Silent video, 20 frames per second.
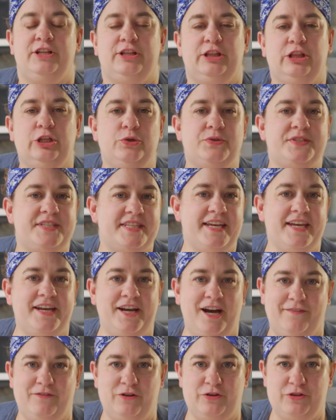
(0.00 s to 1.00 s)
Loosely
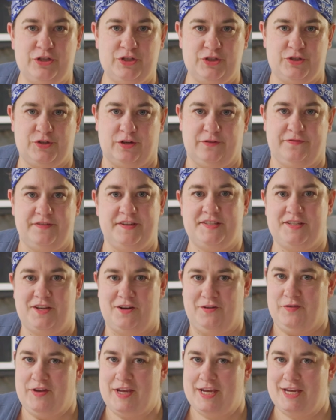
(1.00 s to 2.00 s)
cover the surface
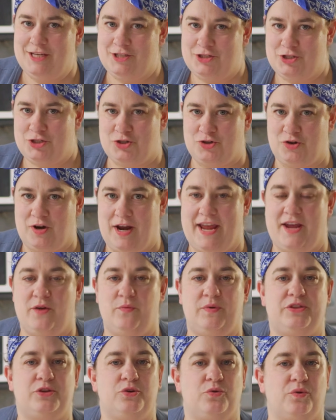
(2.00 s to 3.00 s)
of each tray
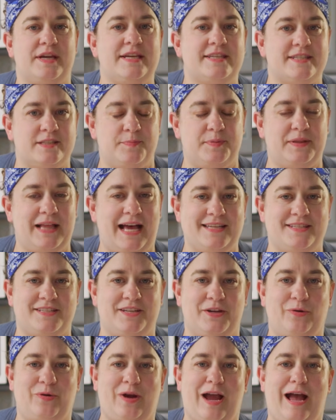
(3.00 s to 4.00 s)
with greased
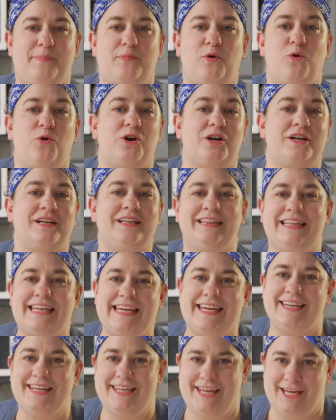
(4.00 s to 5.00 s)
plastic wrap or a
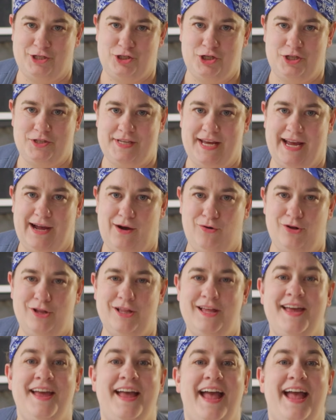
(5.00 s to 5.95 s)
clean kitchen towel